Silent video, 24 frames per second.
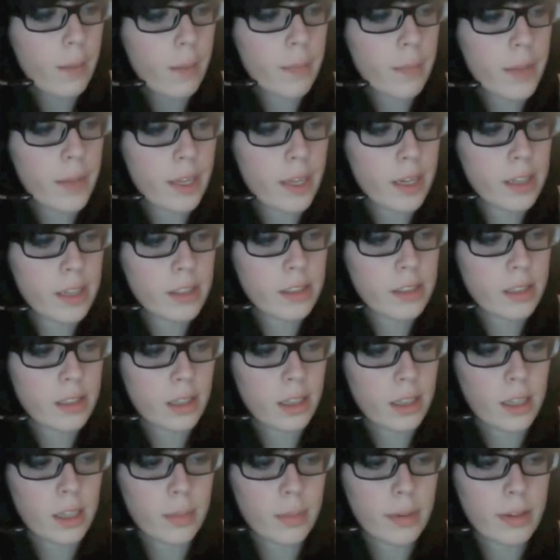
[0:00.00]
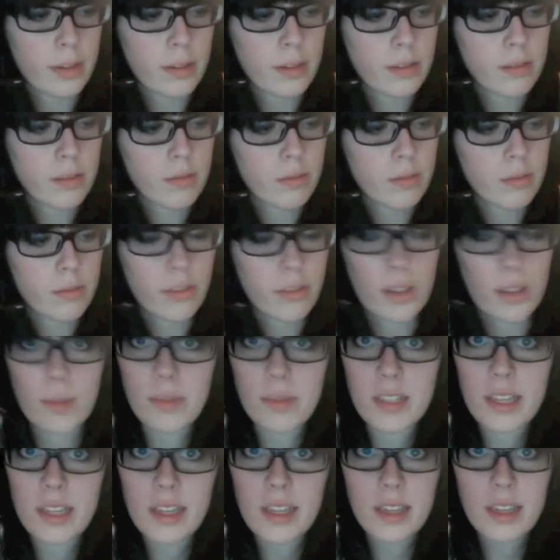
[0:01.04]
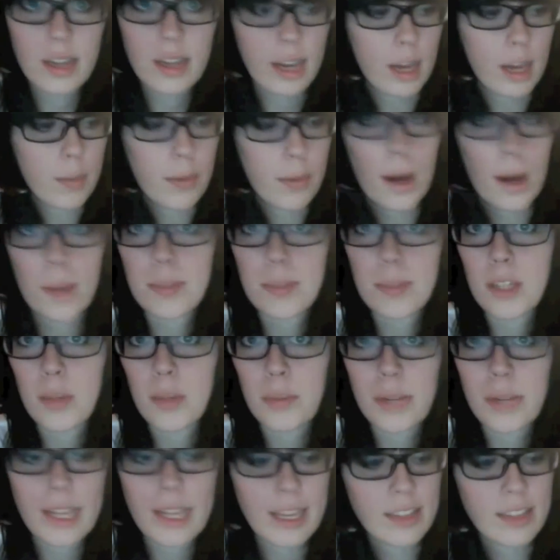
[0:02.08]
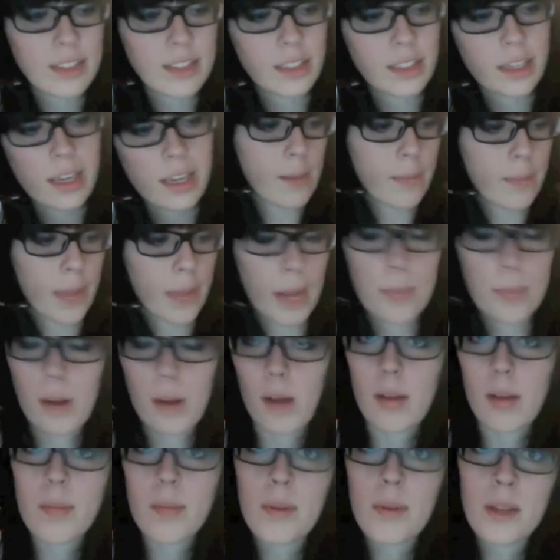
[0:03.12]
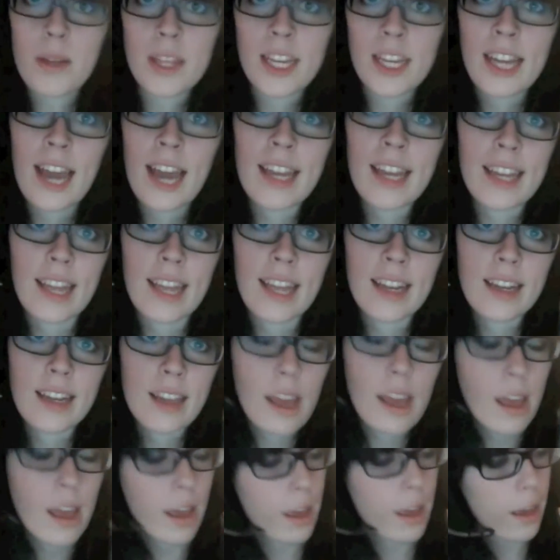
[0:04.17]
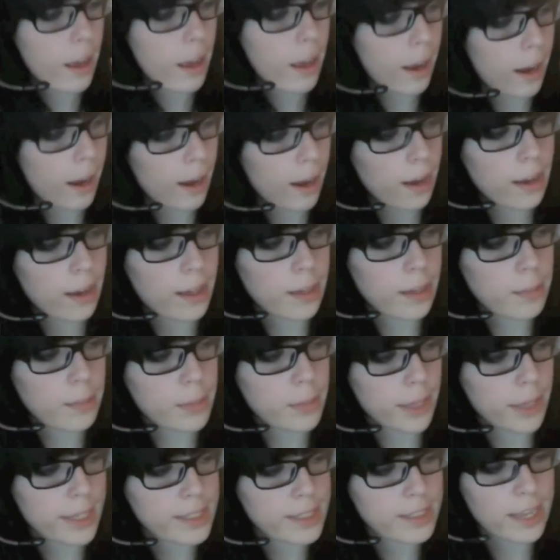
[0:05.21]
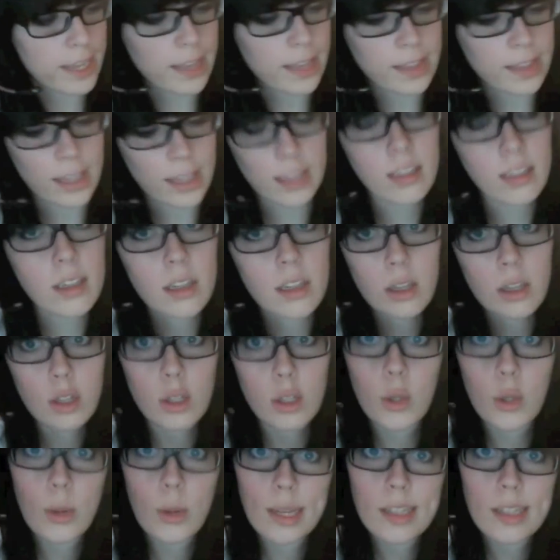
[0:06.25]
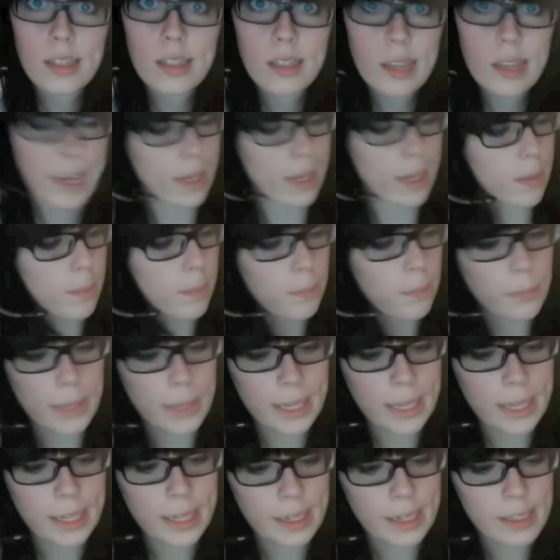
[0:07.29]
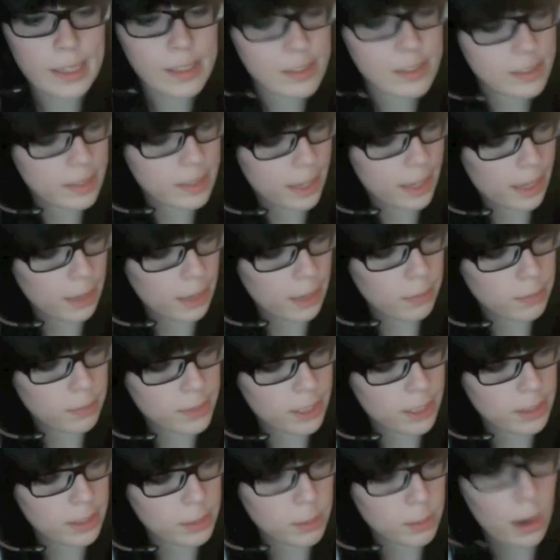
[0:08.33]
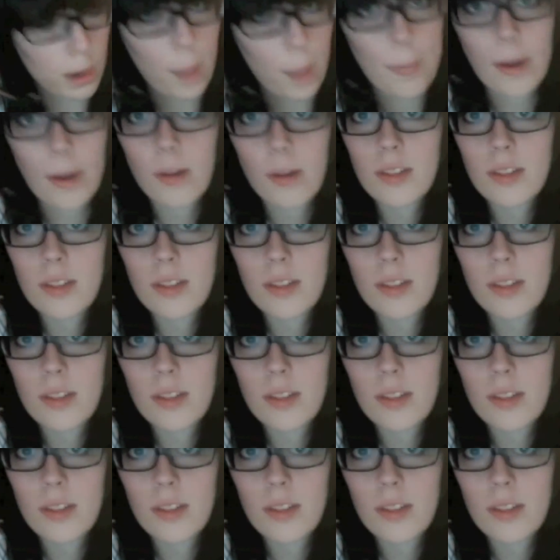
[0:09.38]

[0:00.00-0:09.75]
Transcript: It is a little bit flimsy, pops out pretty easily. I'd probably put the gun in place and then glue it in because it does pop out